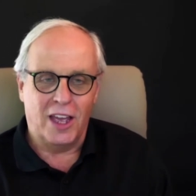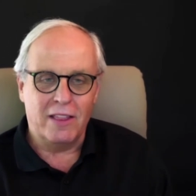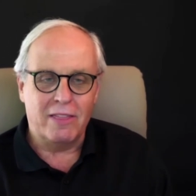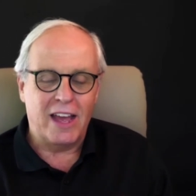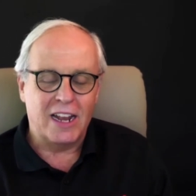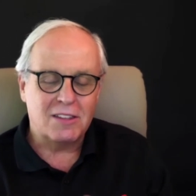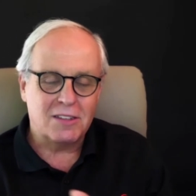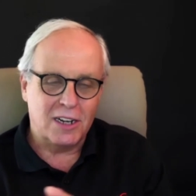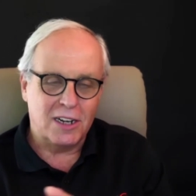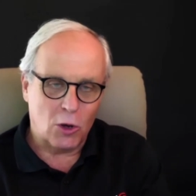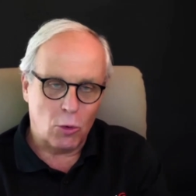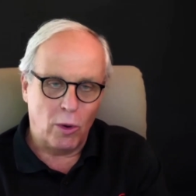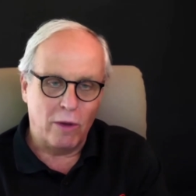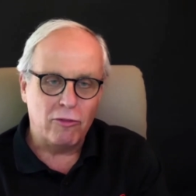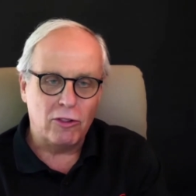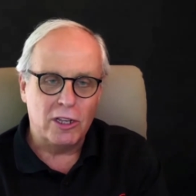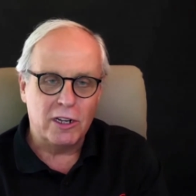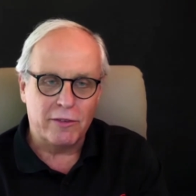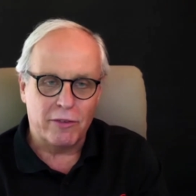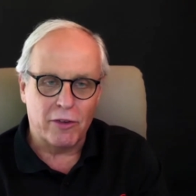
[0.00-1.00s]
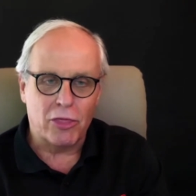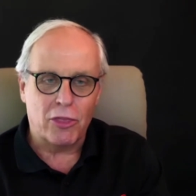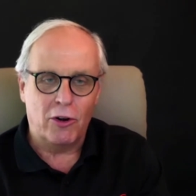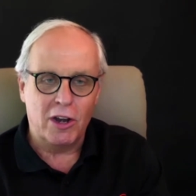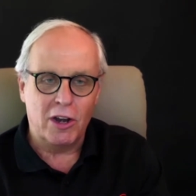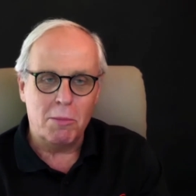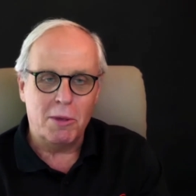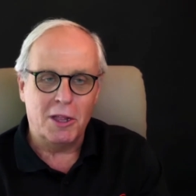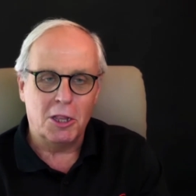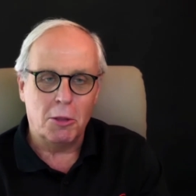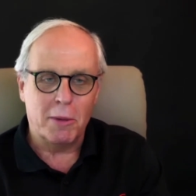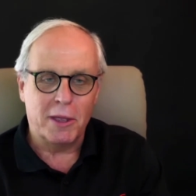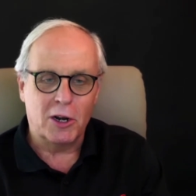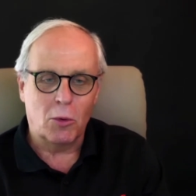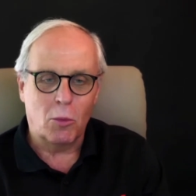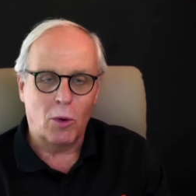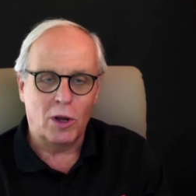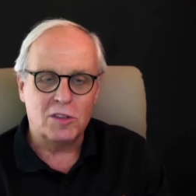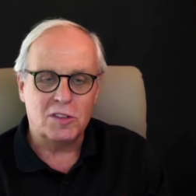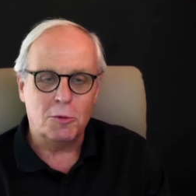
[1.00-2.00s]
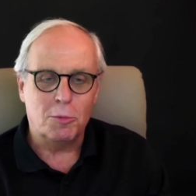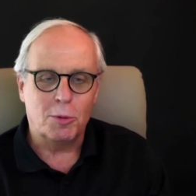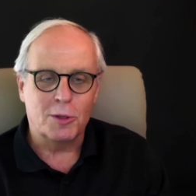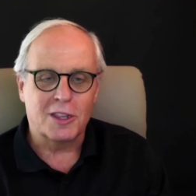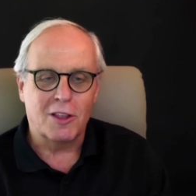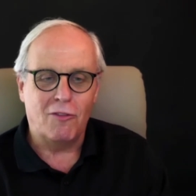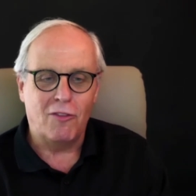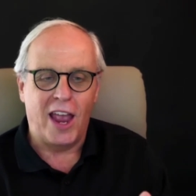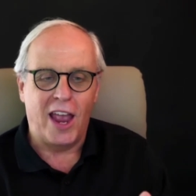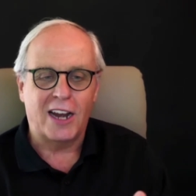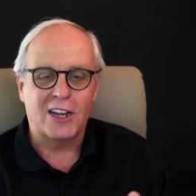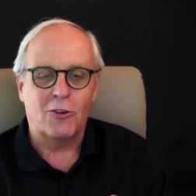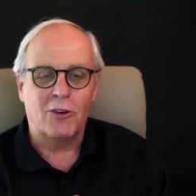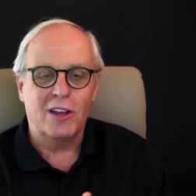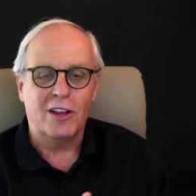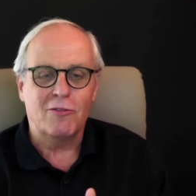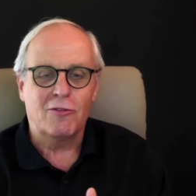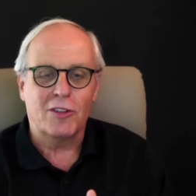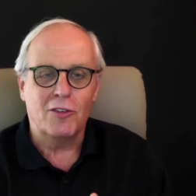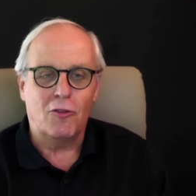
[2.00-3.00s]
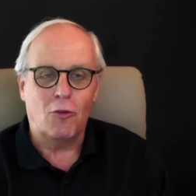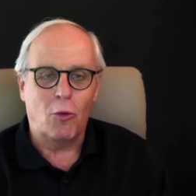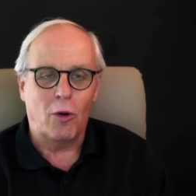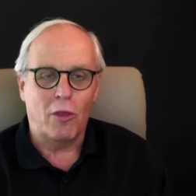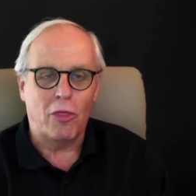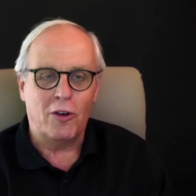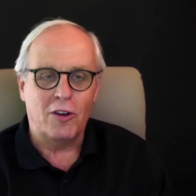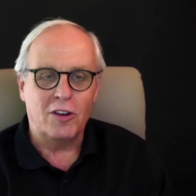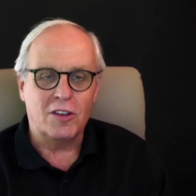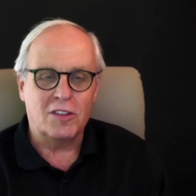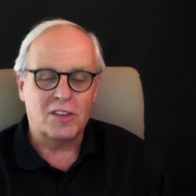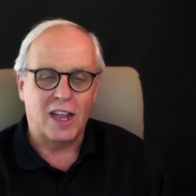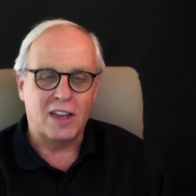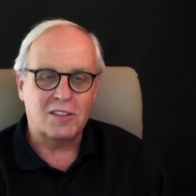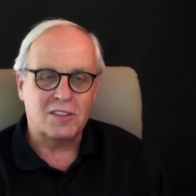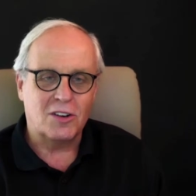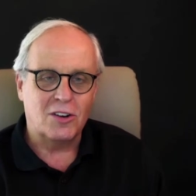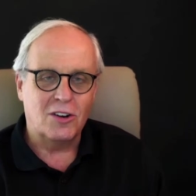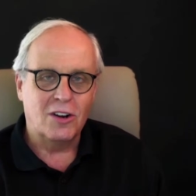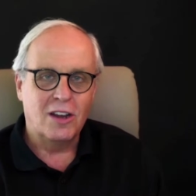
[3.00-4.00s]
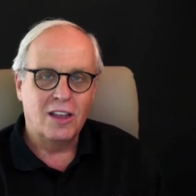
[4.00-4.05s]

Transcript: fit. That's an equivalent of a 30 millimeter once you put the factor in for the 4/3 sensor.